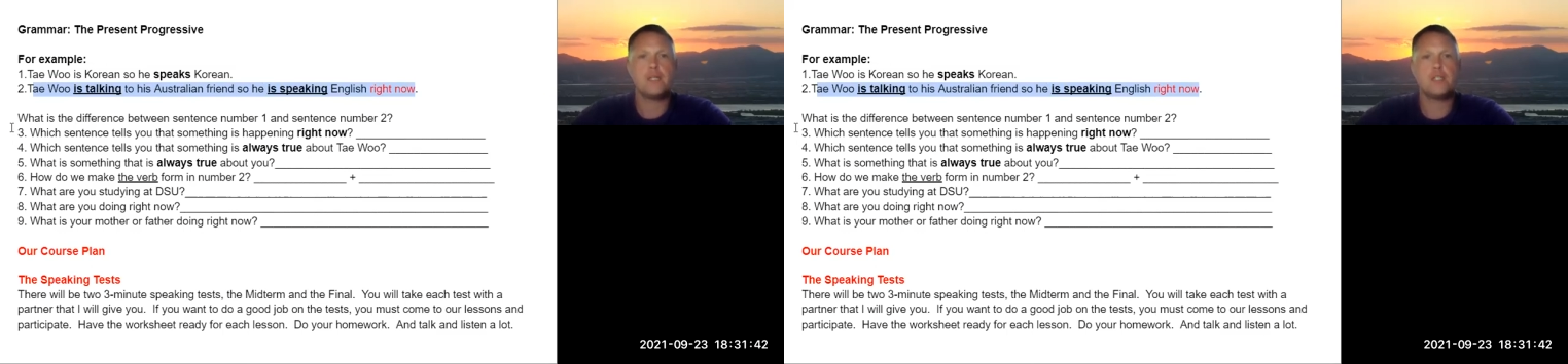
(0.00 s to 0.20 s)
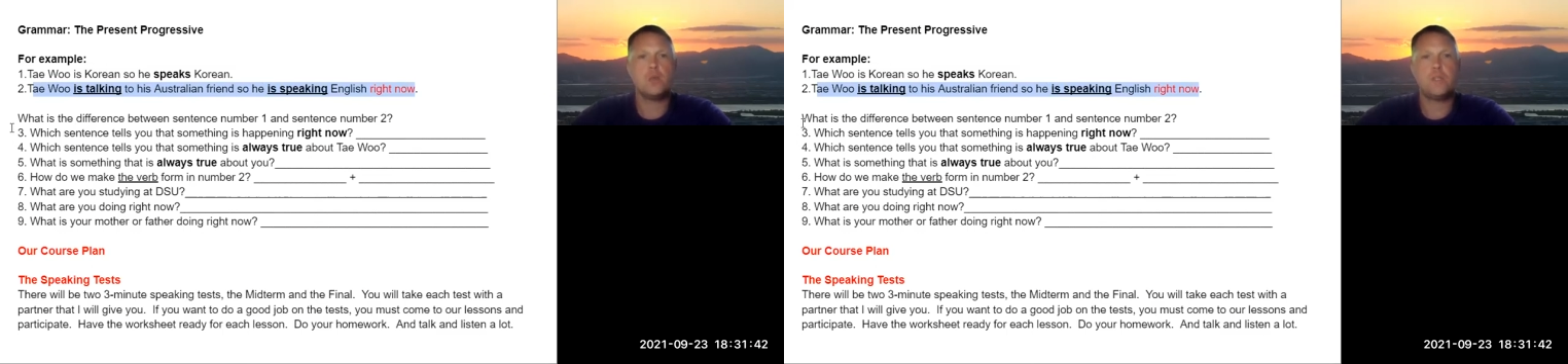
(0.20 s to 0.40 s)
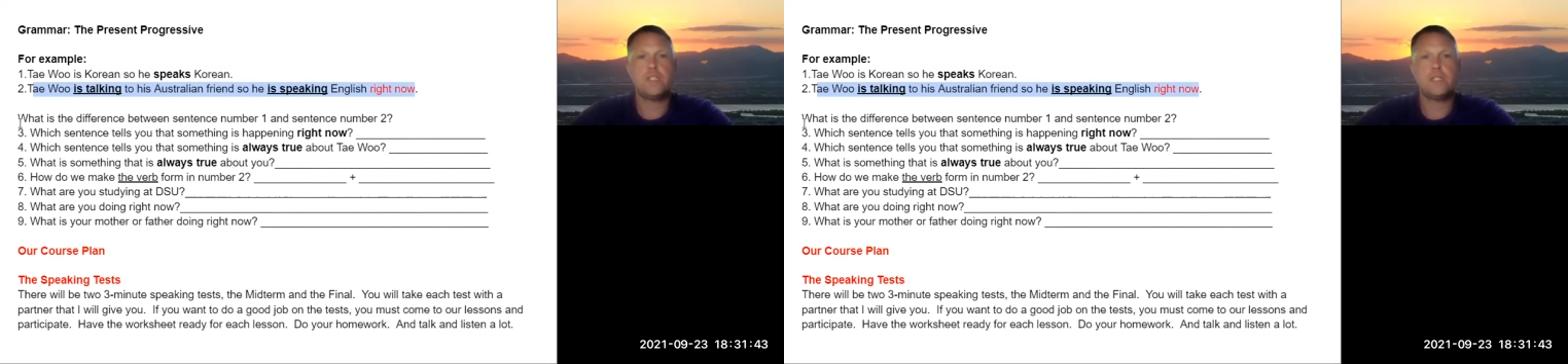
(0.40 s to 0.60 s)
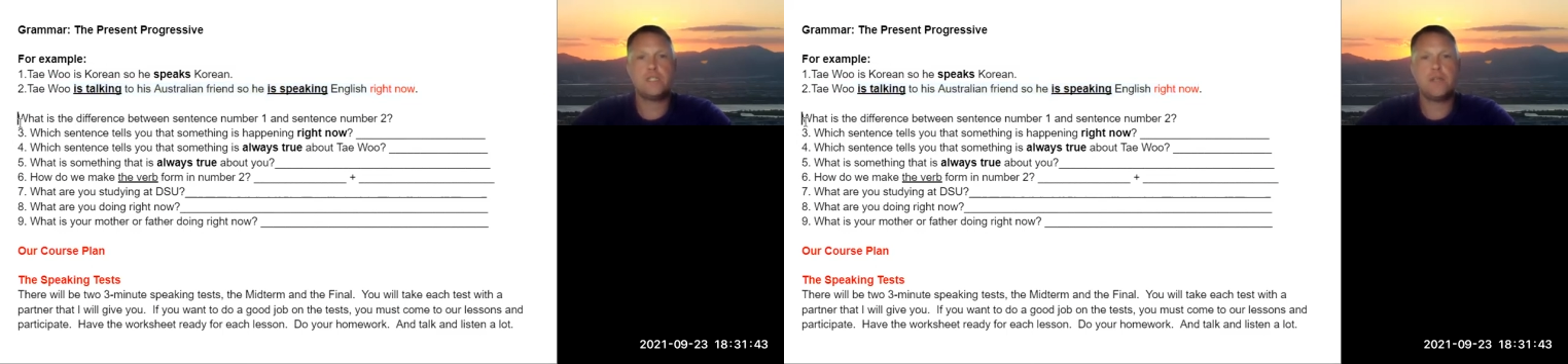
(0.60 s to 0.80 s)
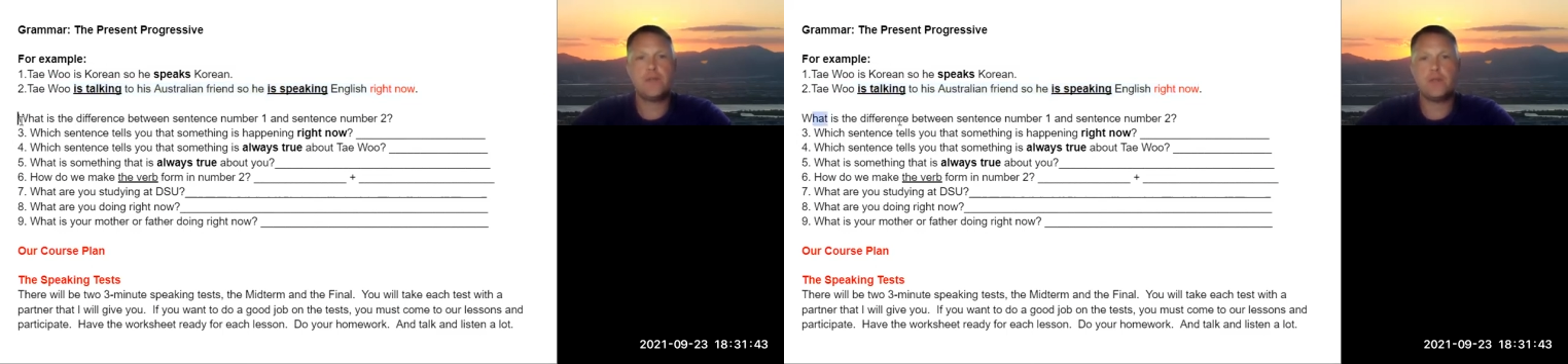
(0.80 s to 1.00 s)
So what's the
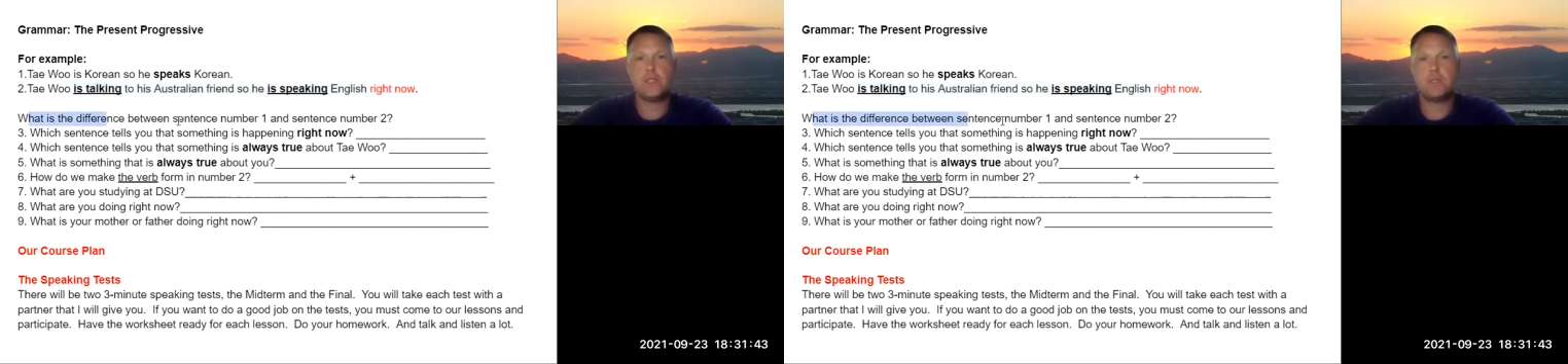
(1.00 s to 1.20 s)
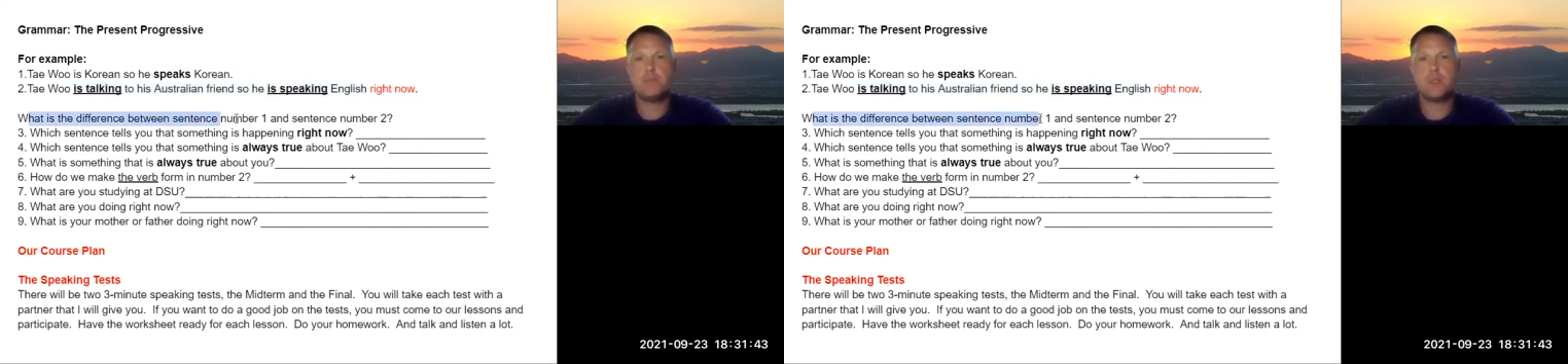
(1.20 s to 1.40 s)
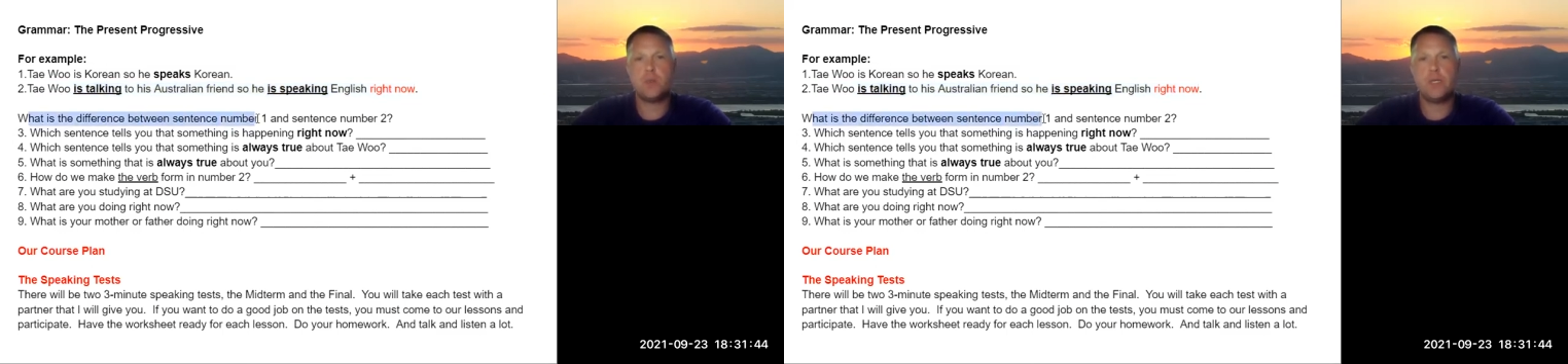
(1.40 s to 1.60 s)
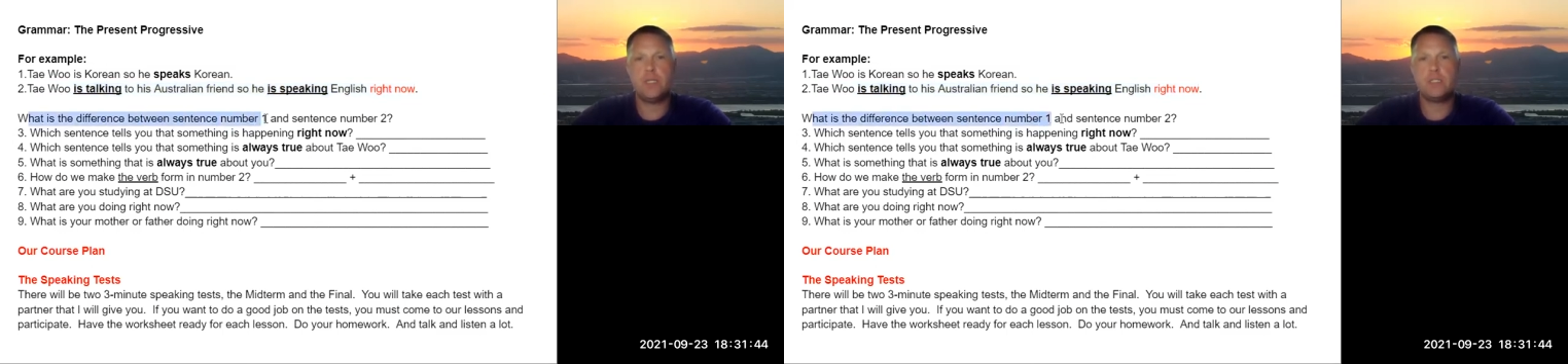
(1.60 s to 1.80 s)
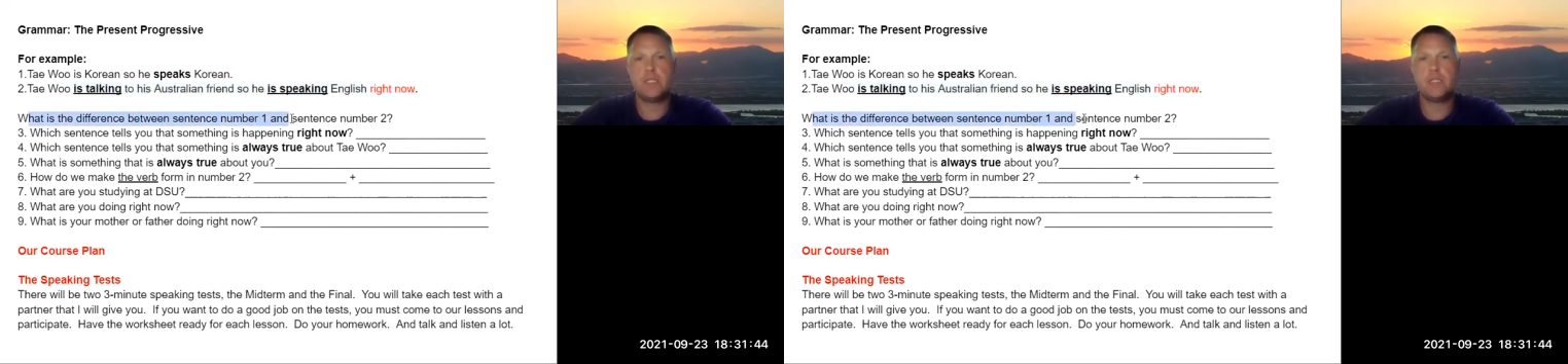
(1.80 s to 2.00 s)
difference
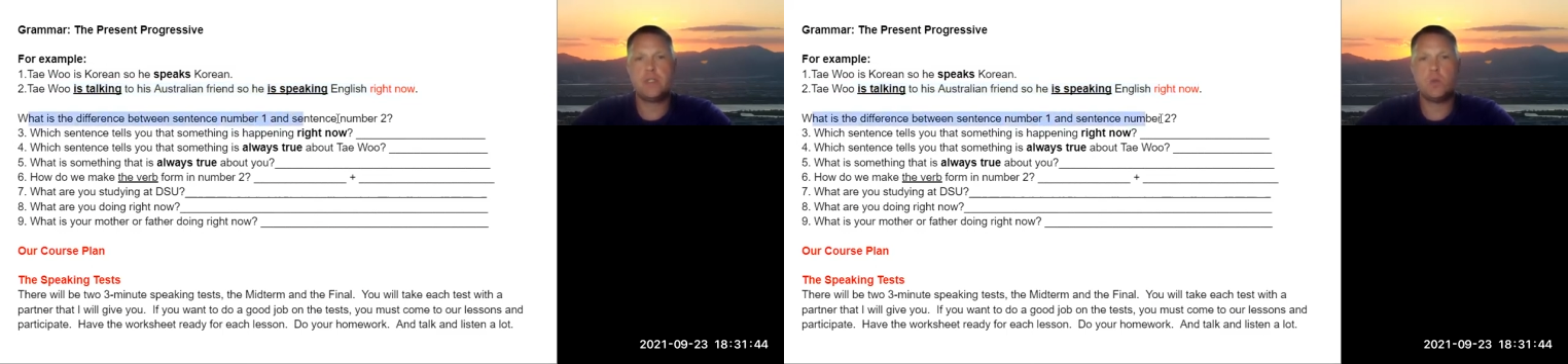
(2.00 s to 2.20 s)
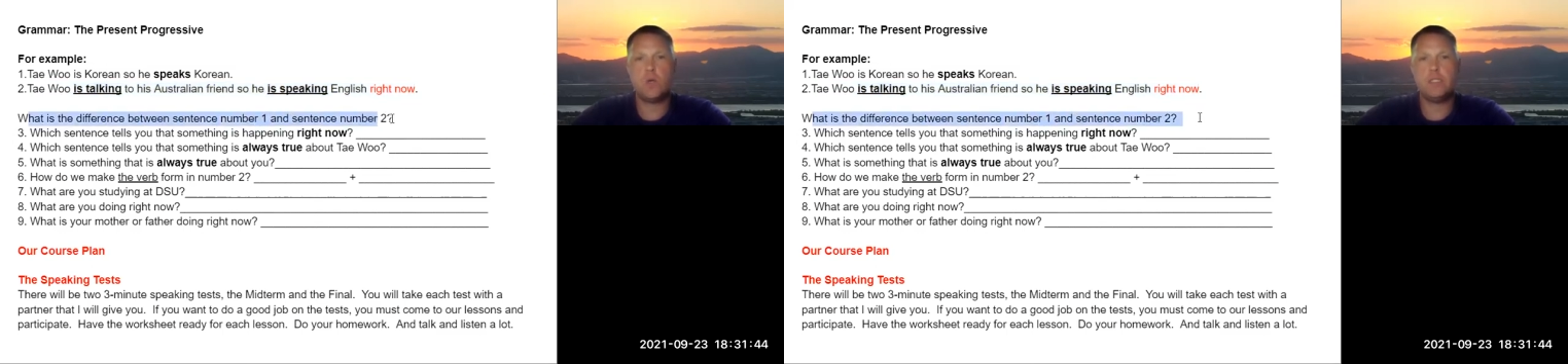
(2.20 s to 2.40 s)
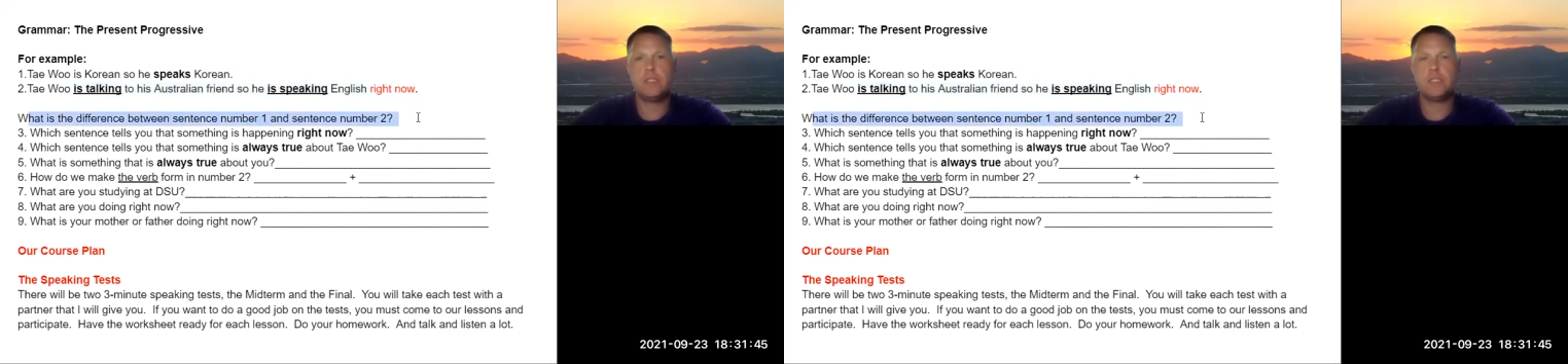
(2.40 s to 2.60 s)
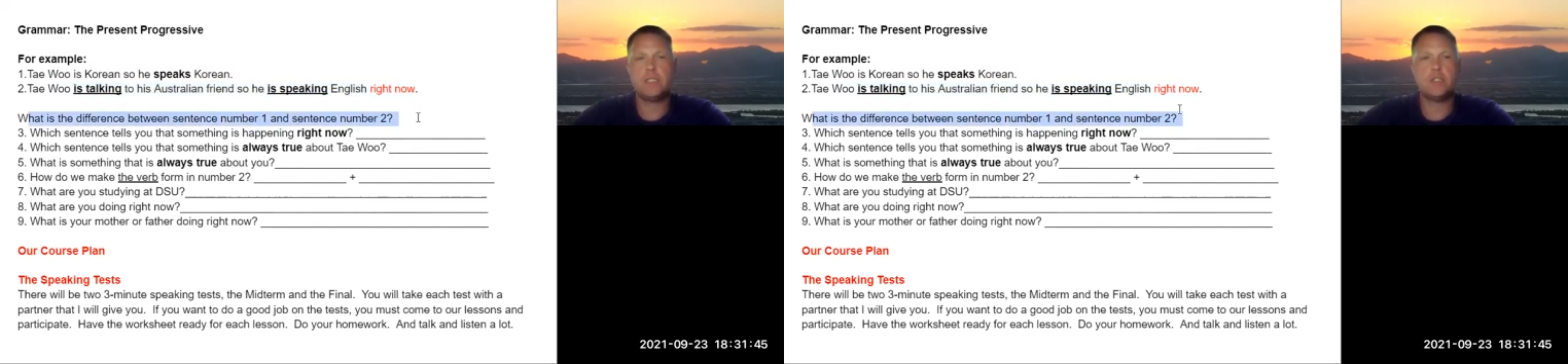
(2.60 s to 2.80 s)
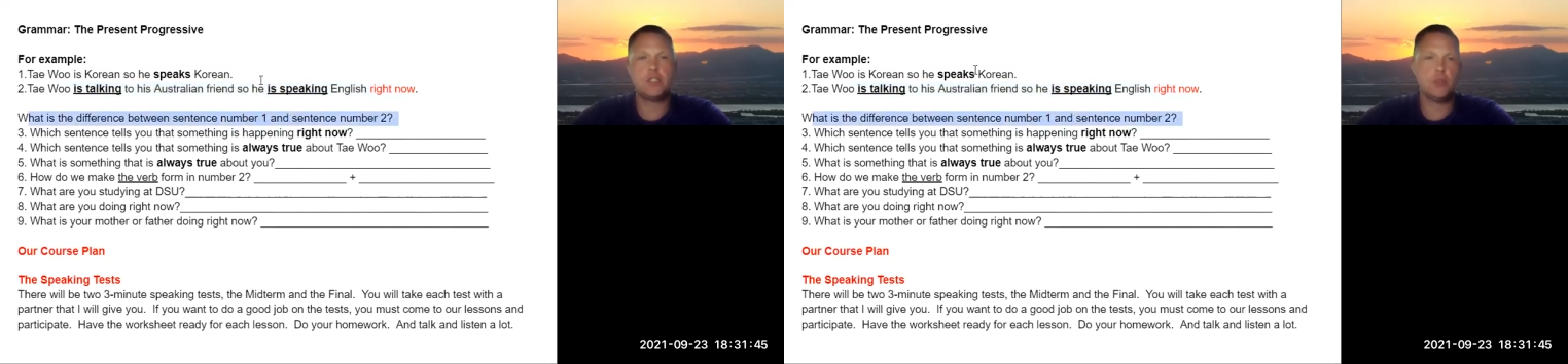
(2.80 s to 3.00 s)
between sentence 1 and
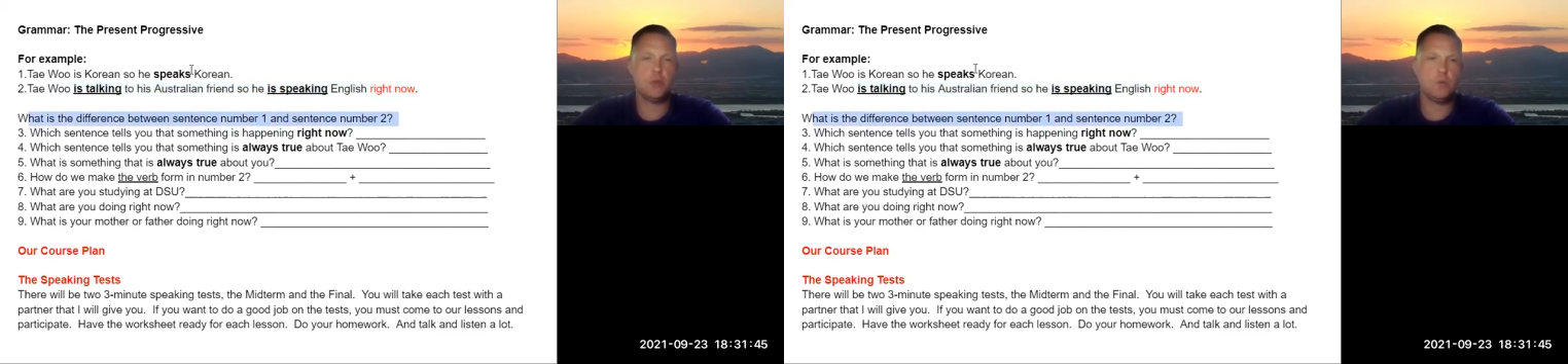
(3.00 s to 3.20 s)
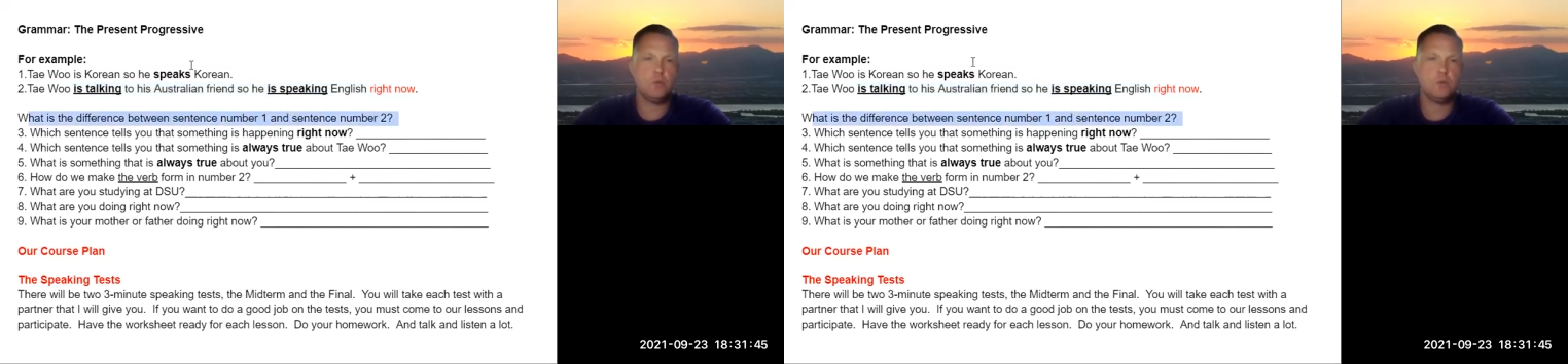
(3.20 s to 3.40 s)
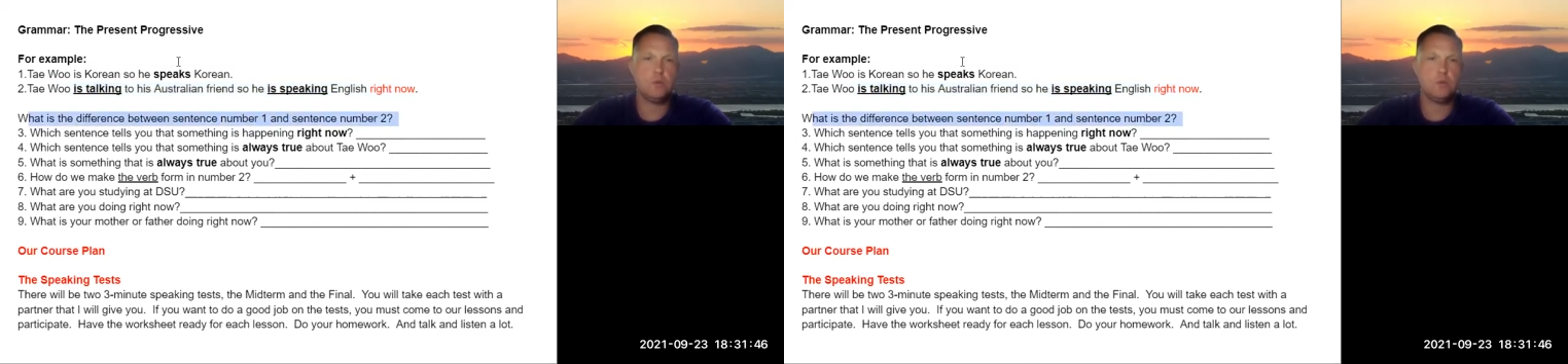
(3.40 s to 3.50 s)
sentence 2?